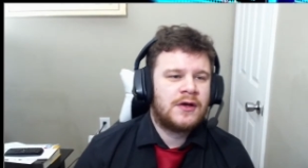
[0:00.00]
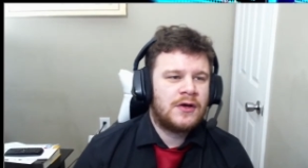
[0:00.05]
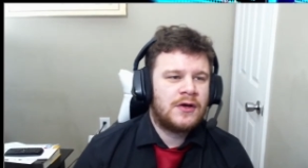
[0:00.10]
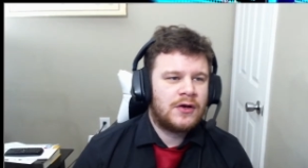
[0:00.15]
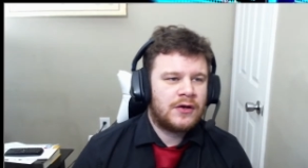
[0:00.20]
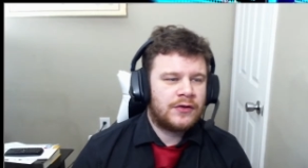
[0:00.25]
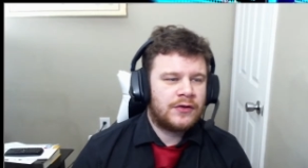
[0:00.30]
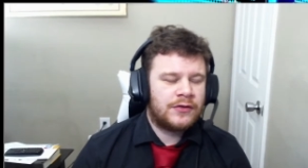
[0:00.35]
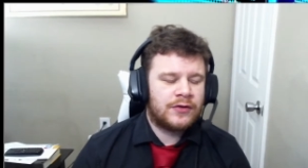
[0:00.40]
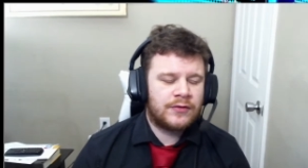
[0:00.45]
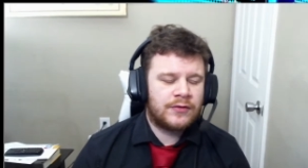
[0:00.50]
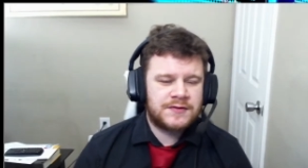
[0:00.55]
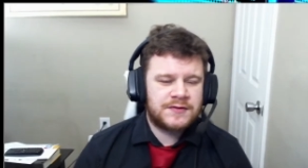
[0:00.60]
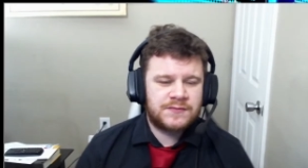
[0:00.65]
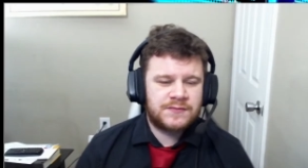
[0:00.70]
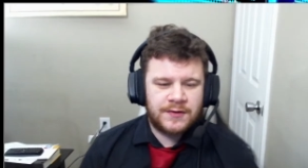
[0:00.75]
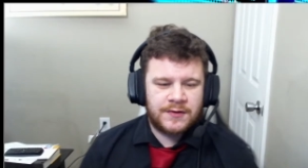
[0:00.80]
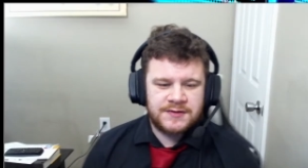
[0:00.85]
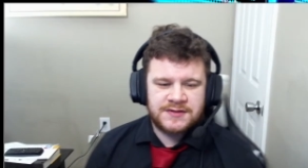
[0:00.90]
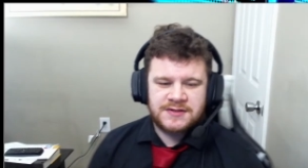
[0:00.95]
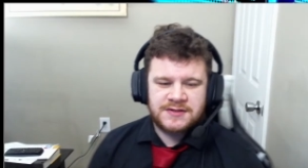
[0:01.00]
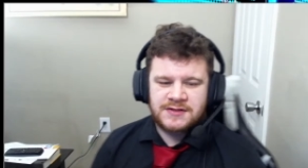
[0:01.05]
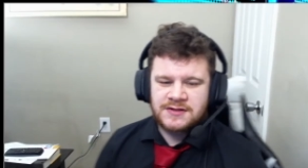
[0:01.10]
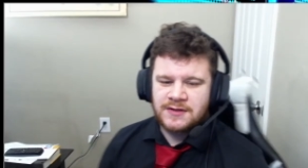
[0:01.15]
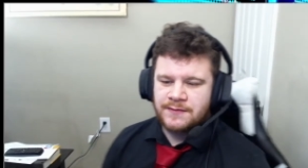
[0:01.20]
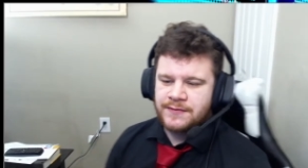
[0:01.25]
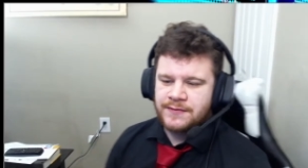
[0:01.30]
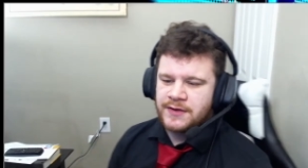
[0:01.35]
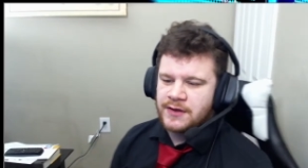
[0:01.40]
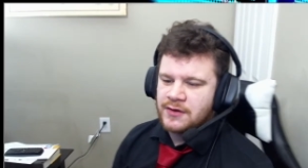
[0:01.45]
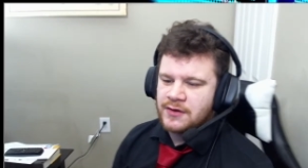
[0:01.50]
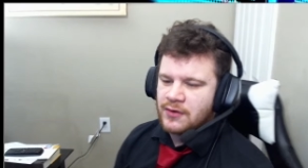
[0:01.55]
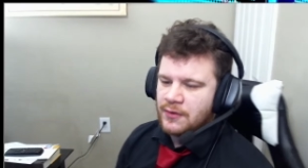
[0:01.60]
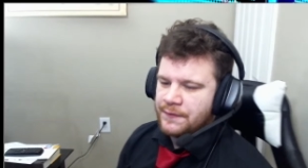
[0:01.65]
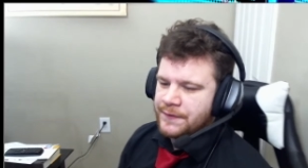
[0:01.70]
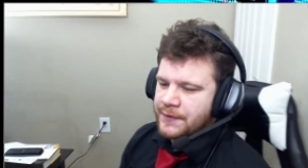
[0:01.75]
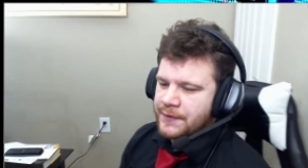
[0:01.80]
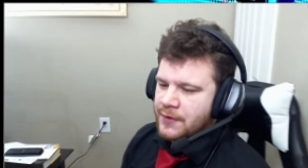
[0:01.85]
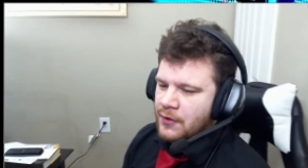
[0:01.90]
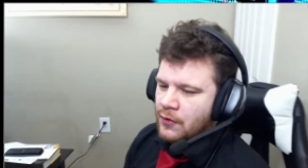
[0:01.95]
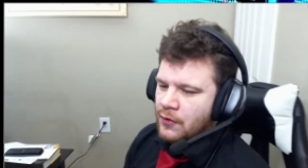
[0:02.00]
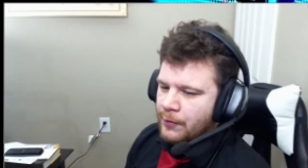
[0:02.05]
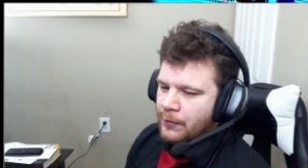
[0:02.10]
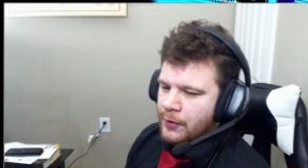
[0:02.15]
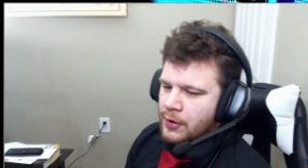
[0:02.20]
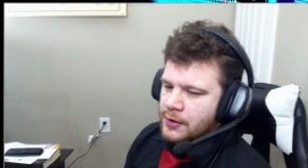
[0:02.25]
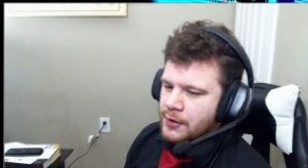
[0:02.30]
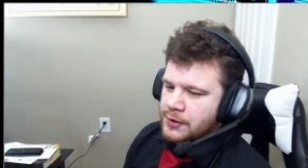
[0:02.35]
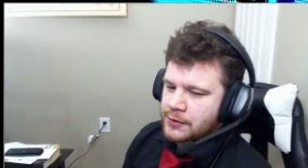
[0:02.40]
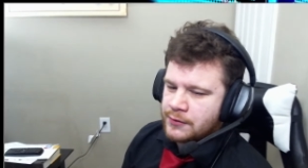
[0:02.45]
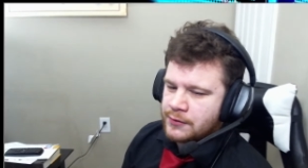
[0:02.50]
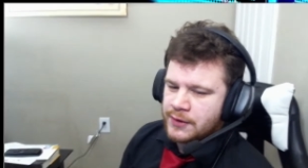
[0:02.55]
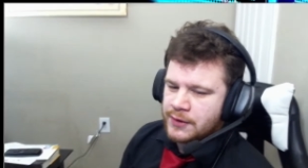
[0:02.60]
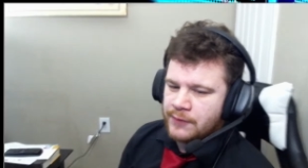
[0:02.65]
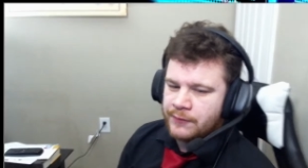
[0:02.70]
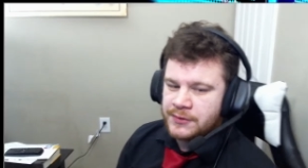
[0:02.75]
Yeah, there was once something called the Kalmar Union,